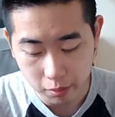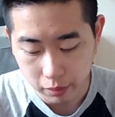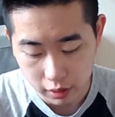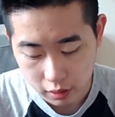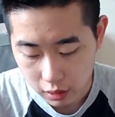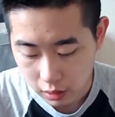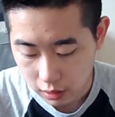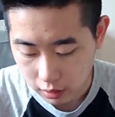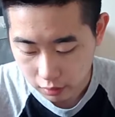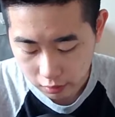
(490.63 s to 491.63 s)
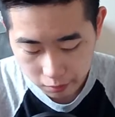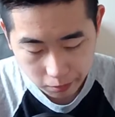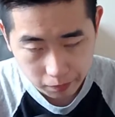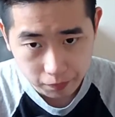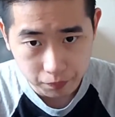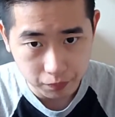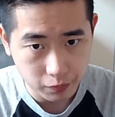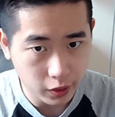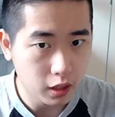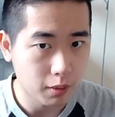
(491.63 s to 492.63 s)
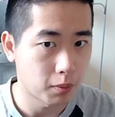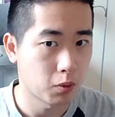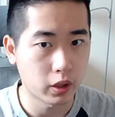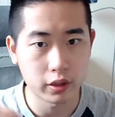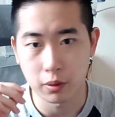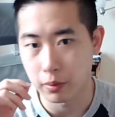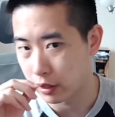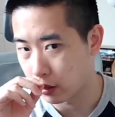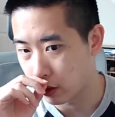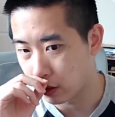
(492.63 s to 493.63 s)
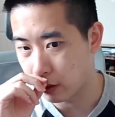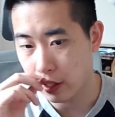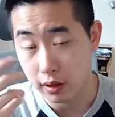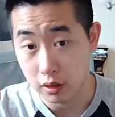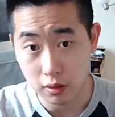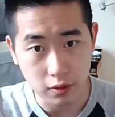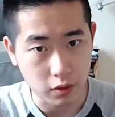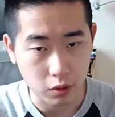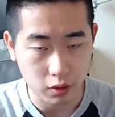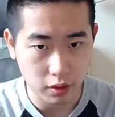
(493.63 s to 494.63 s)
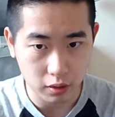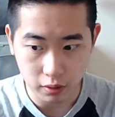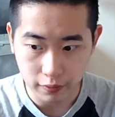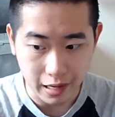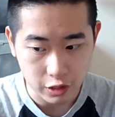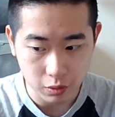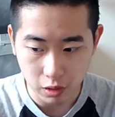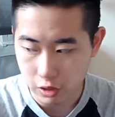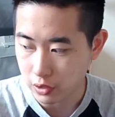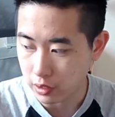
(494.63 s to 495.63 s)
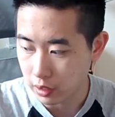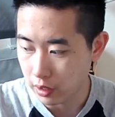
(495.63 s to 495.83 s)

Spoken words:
but I remember wearing them, and the fashion watches,